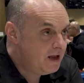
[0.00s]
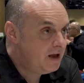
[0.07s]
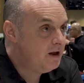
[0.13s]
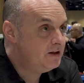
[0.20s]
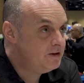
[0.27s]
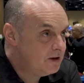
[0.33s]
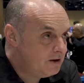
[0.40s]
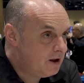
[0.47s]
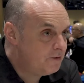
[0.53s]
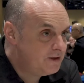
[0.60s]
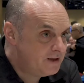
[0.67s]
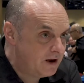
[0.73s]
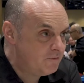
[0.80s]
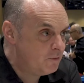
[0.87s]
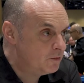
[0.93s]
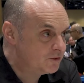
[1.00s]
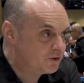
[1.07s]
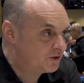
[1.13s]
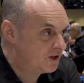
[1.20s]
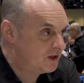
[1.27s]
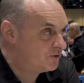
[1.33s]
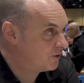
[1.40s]
Yeah, I think everyone's
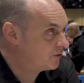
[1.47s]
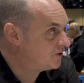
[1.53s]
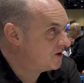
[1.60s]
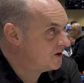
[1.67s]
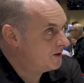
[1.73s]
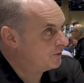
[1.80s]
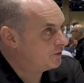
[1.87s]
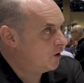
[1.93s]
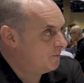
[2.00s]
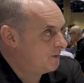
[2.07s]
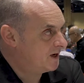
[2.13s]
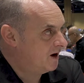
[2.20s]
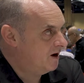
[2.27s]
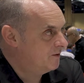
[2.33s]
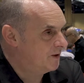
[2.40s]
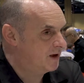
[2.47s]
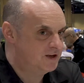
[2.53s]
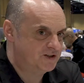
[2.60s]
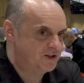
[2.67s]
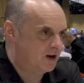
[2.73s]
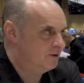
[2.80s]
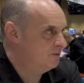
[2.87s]
just interested in the topic, aren't they?
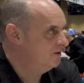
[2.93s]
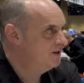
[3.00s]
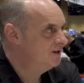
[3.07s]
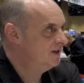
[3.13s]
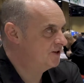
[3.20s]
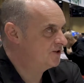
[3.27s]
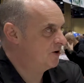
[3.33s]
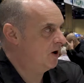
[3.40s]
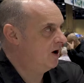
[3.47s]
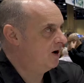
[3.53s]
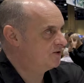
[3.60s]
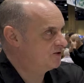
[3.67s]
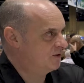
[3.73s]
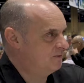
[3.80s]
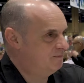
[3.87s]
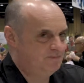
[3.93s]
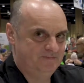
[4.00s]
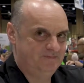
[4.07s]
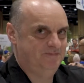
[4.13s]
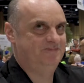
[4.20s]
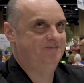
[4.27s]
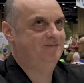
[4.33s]
So it's not hard to
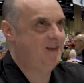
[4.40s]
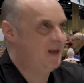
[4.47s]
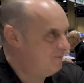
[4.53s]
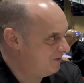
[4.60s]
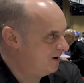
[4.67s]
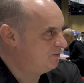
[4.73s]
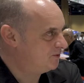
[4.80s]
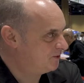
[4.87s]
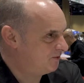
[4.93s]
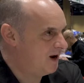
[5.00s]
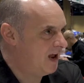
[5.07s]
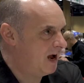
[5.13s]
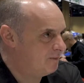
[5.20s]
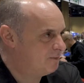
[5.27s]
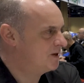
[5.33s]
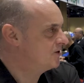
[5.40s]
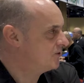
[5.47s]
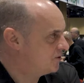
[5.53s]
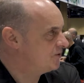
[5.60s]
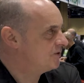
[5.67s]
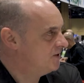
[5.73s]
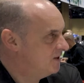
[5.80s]
get people to react because